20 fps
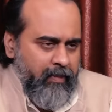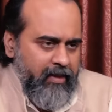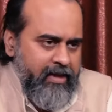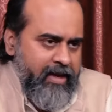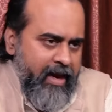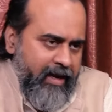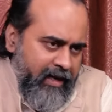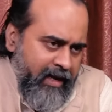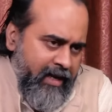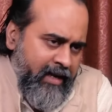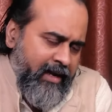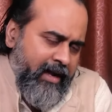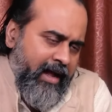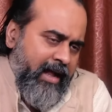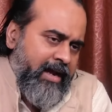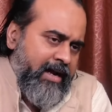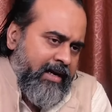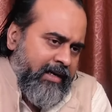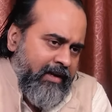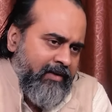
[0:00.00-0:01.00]
getting
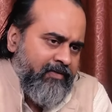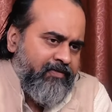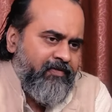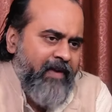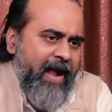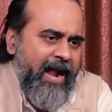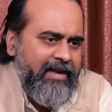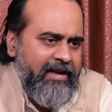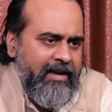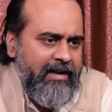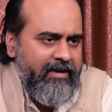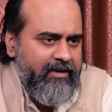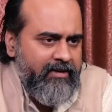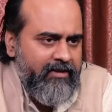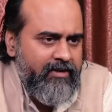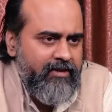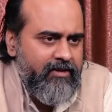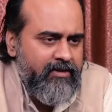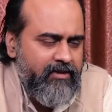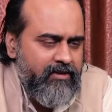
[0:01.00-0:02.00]
a little
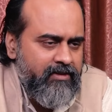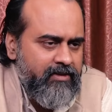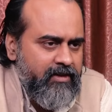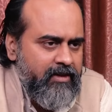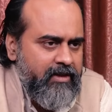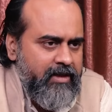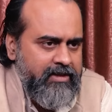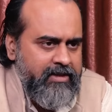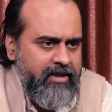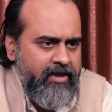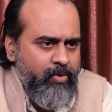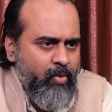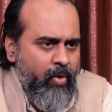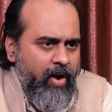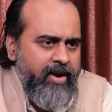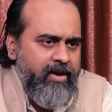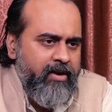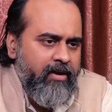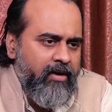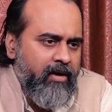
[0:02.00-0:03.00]
fatter doesn't
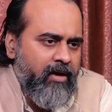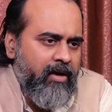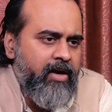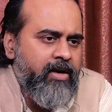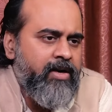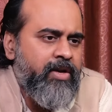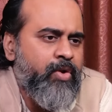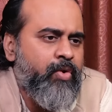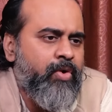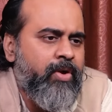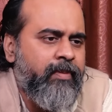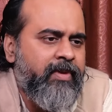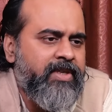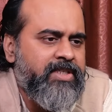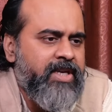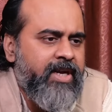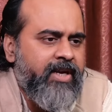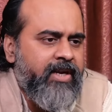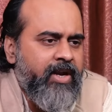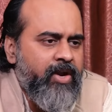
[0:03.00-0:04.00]
quite hurt you
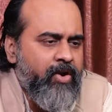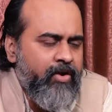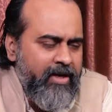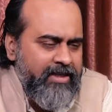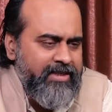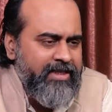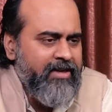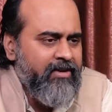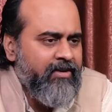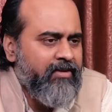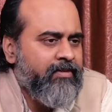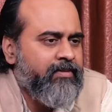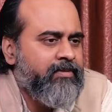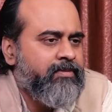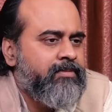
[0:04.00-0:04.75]
immediately, or does it?